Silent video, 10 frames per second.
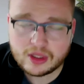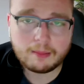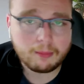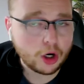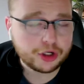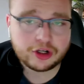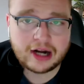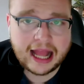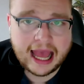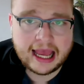
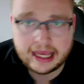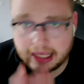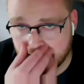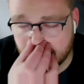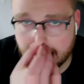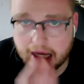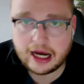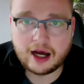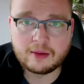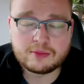Marketer A
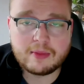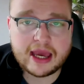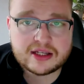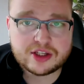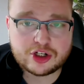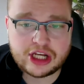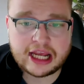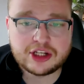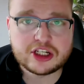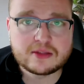makes their
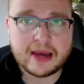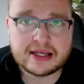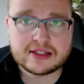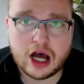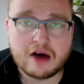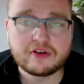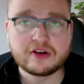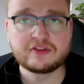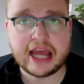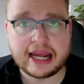changes based off
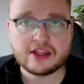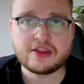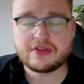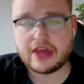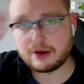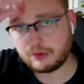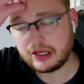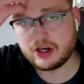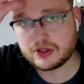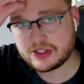of data that they
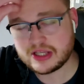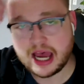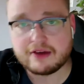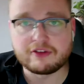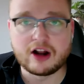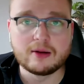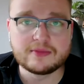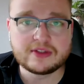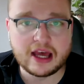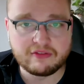read on site
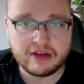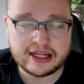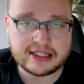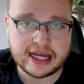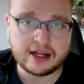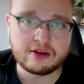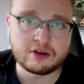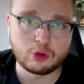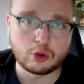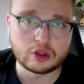from event data
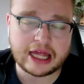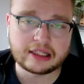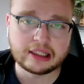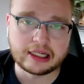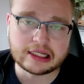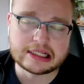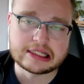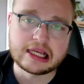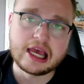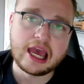and Google Analytics.